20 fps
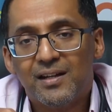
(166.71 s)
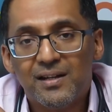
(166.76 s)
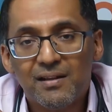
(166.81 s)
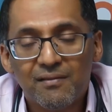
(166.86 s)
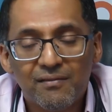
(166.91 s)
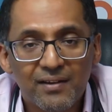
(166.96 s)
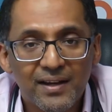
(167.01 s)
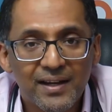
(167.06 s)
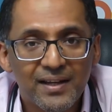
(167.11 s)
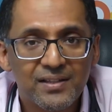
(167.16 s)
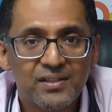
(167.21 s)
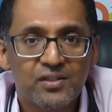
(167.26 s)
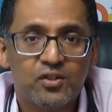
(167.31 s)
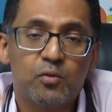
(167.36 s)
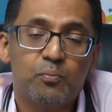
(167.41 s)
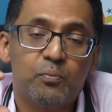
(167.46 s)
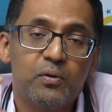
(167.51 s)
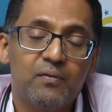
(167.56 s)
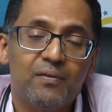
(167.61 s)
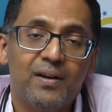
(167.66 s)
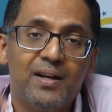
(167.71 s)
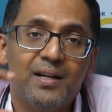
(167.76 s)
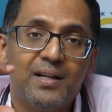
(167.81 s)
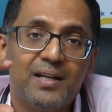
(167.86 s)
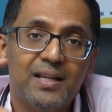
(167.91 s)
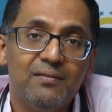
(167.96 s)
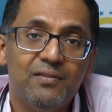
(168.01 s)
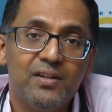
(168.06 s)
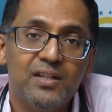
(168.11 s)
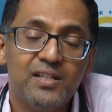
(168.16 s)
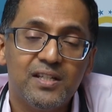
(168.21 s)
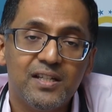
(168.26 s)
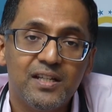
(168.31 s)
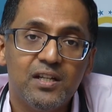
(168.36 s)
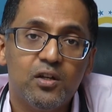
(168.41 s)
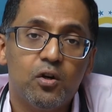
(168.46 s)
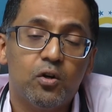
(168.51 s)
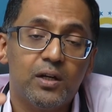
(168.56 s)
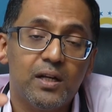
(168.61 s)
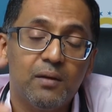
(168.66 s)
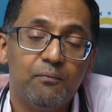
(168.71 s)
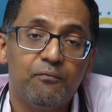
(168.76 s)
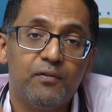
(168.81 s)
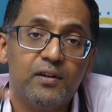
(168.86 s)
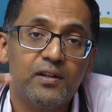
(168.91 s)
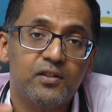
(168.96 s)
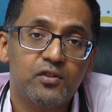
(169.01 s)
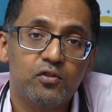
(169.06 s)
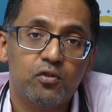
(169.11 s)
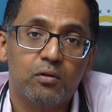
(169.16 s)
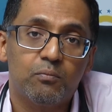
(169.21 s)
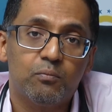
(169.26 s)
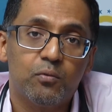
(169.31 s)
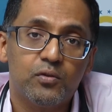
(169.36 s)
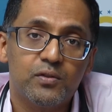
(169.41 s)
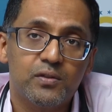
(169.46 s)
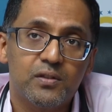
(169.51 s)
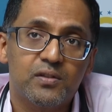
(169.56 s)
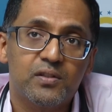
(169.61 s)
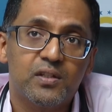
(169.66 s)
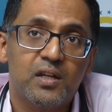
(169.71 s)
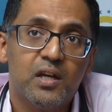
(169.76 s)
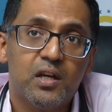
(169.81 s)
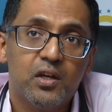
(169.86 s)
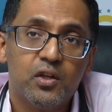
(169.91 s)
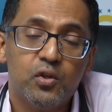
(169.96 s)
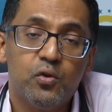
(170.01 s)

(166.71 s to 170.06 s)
device to prevent DVT or deep venous thrombosis